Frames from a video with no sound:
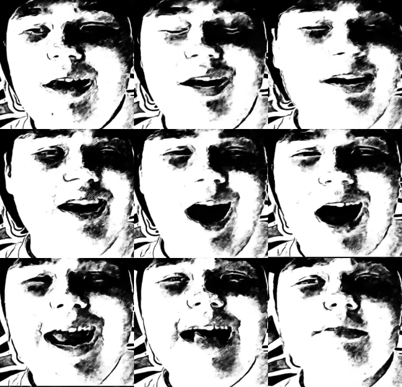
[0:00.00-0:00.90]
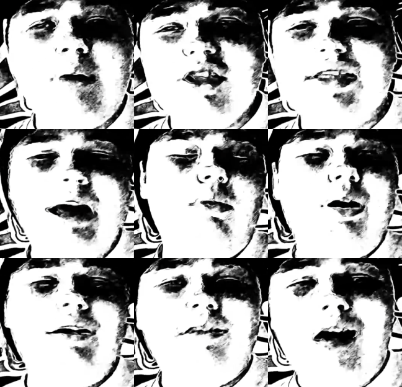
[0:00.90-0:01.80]
Not as much as I would
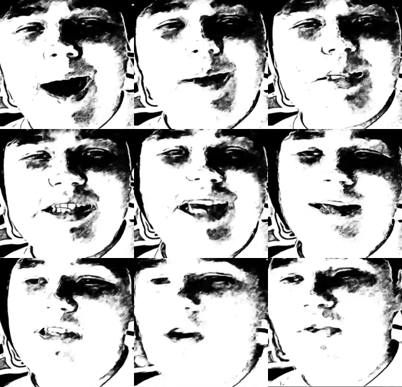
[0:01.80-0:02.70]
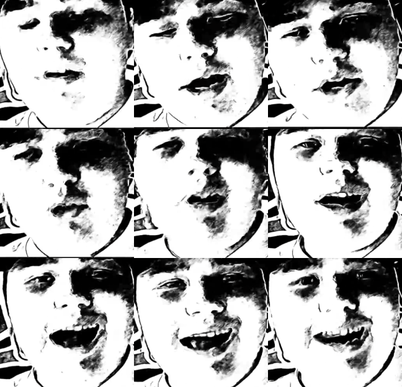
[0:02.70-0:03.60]
have liked to see. I still feel like you could
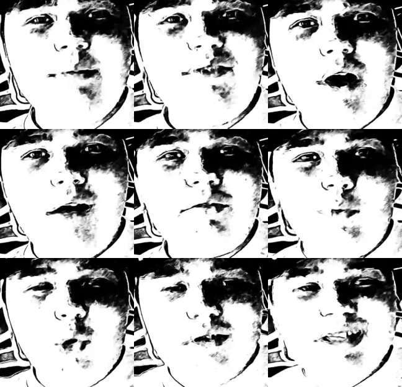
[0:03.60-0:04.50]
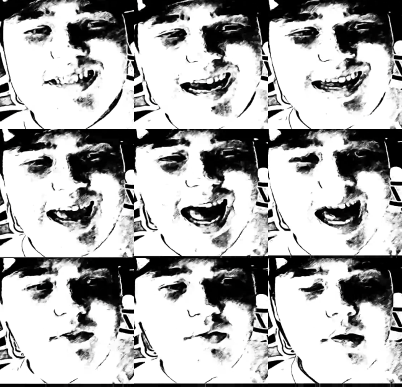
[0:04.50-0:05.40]
have gotten him involved more in the second
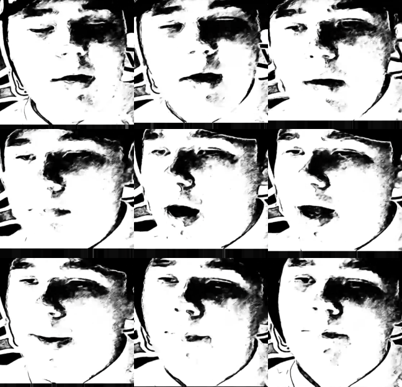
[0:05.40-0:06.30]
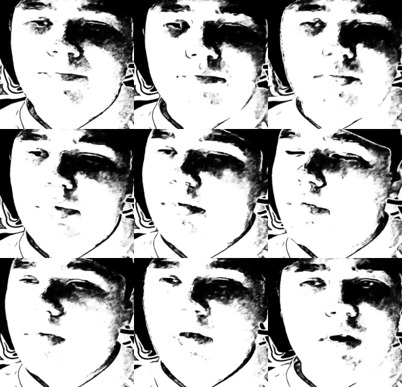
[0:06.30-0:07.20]
half. But
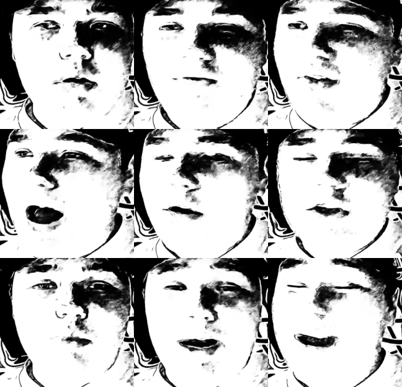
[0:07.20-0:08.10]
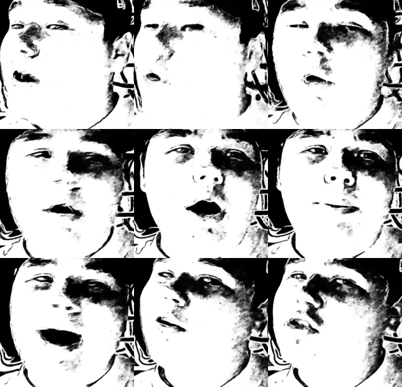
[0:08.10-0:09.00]
Falcons win. Cordarrelle
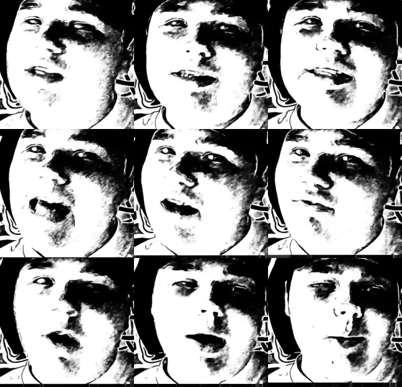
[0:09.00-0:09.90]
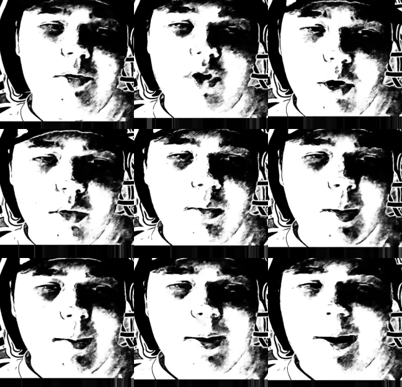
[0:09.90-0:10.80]
Patterson is that fucking dude.
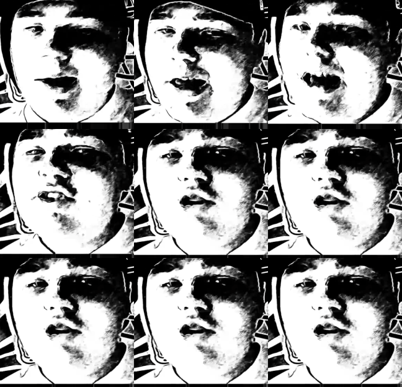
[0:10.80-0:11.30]
He is